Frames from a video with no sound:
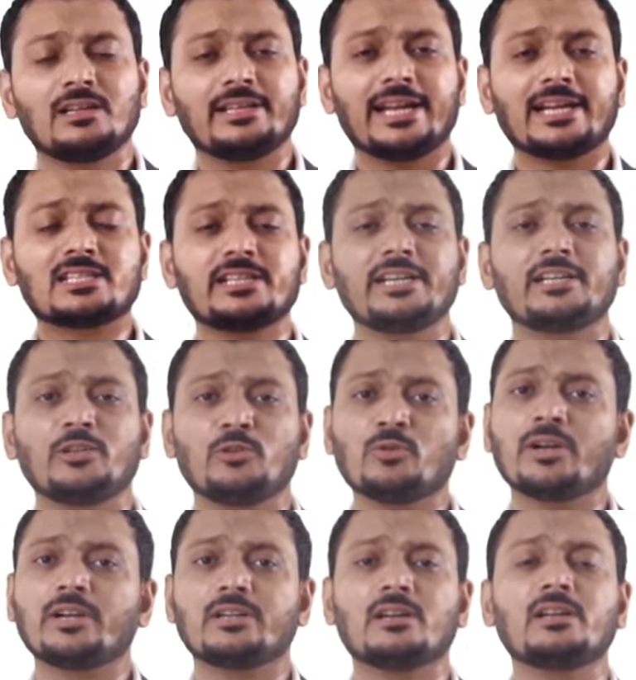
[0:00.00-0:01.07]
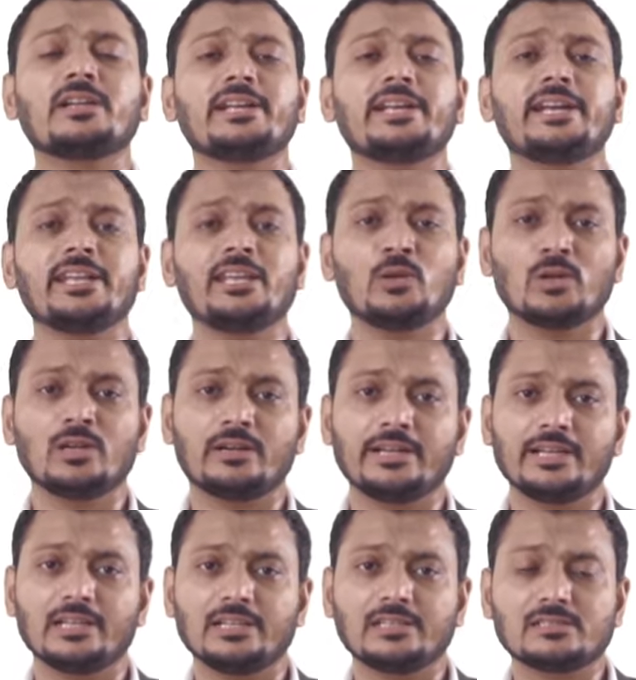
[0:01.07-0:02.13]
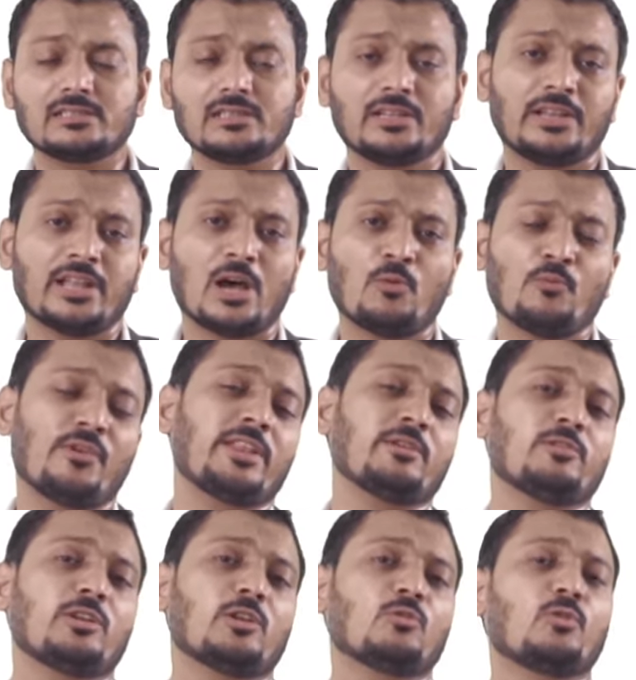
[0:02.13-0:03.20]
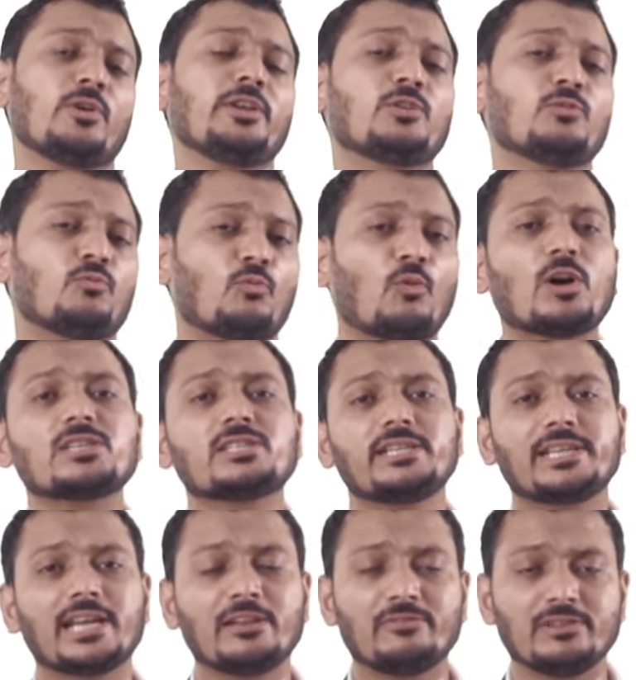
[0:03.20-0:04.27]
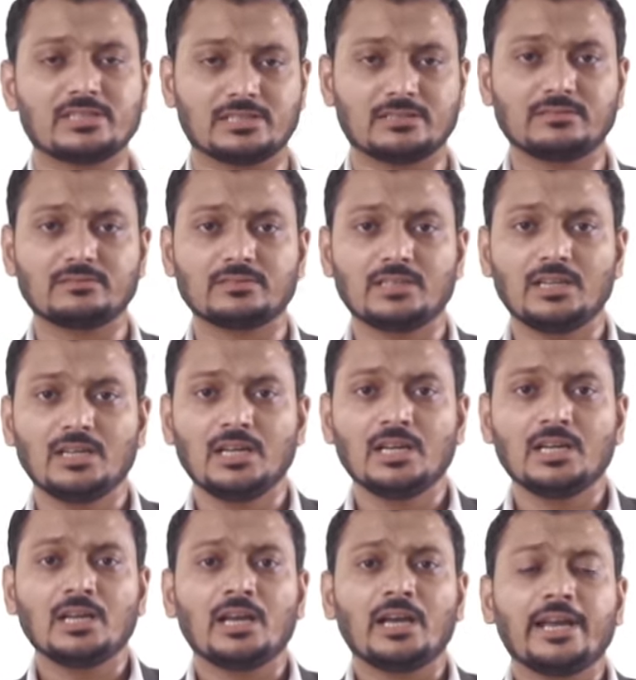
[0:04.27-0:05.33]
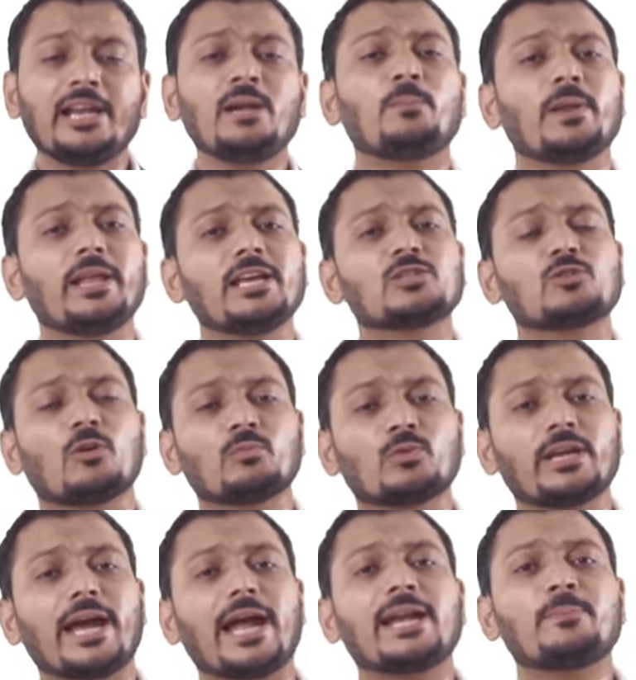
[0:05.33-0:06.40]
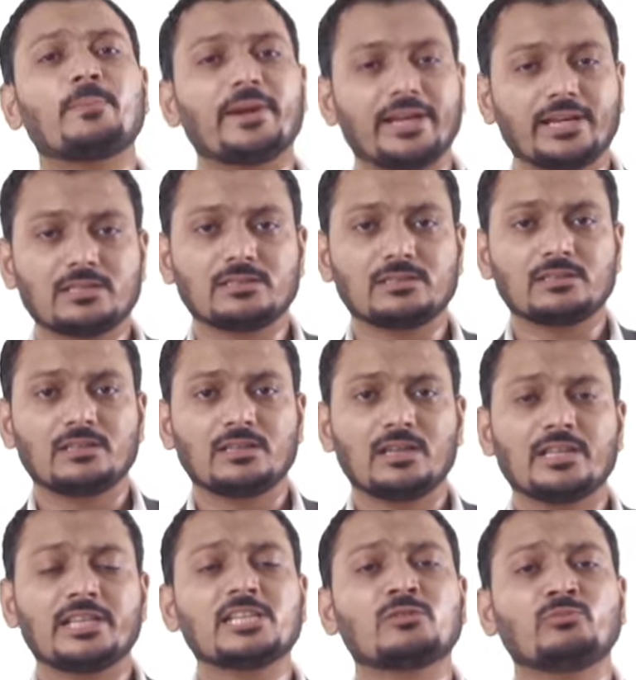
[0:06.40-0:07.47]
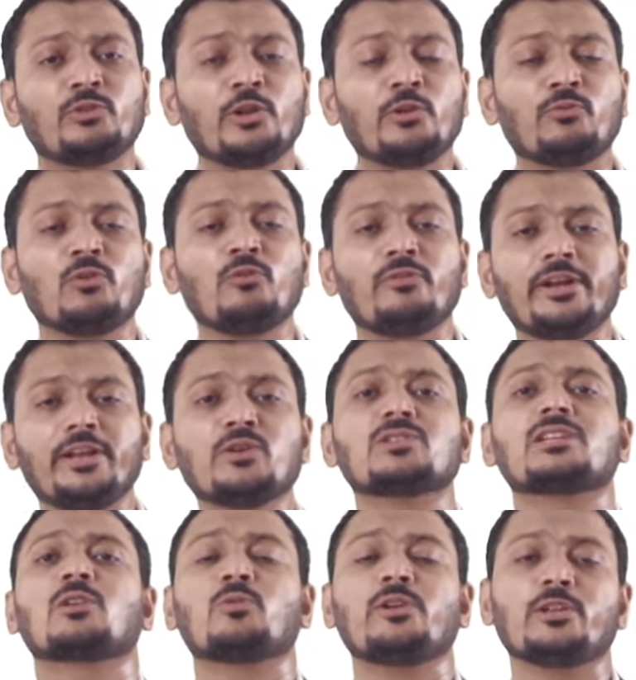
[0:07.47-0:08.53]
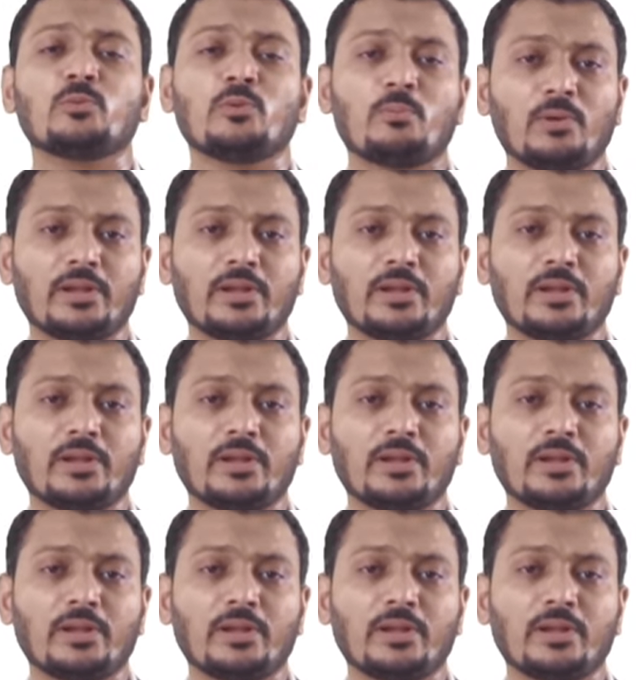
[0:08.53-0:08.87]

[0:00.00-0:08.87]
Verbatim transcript: that's it, you are done creating your learning list. Now whenever you're going to watch the television, in place of the ad breaks, these beautiful videos are going to be